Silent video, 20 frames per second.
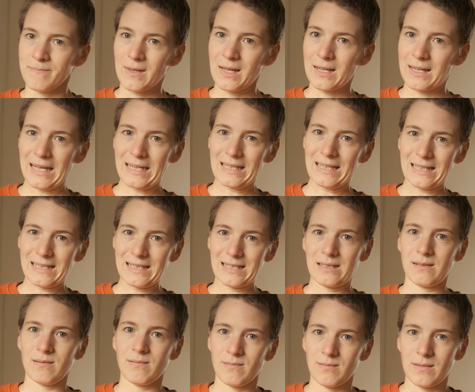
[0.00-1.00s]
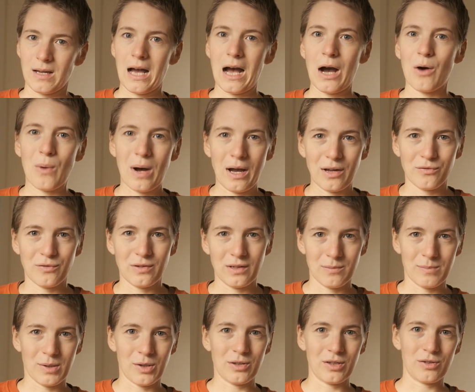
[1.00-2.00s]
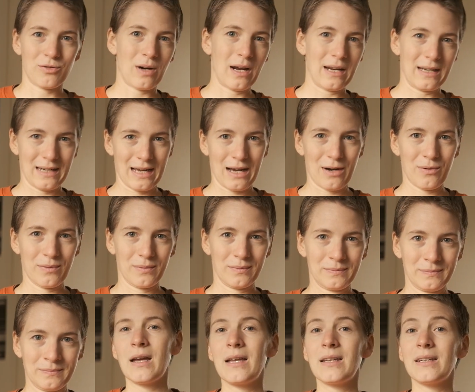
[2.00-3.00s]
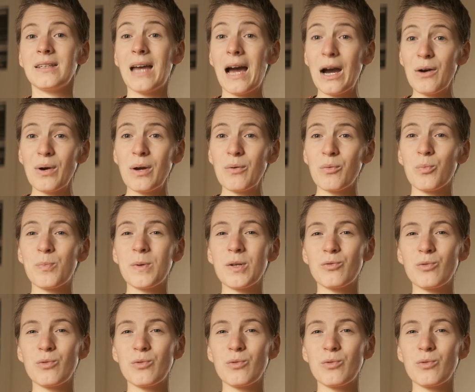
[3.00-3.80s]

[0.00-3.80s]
Again, that's how I feel about it right now. Now, I would be